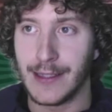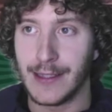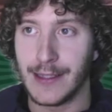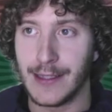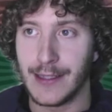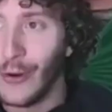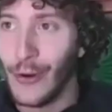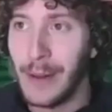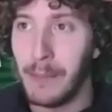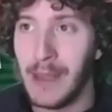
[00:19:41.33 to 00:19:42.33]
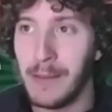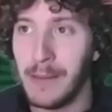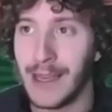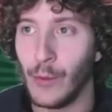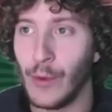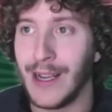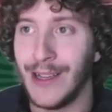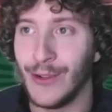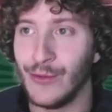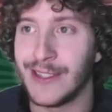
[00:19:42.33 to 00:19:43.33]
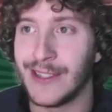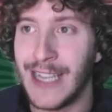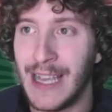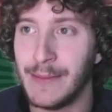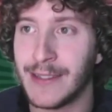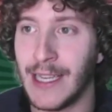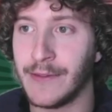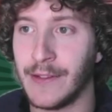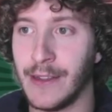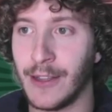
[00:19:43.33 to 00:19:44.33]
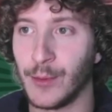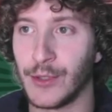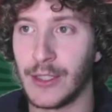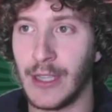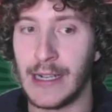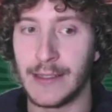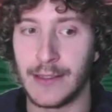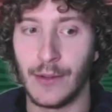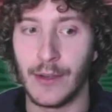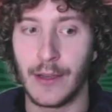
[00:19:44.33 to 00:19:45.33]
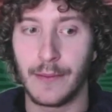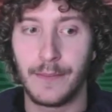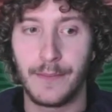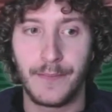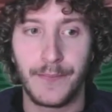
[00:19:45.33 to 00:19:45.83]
So we can not only mimic, we can do the same stuff that the Qctl is doing.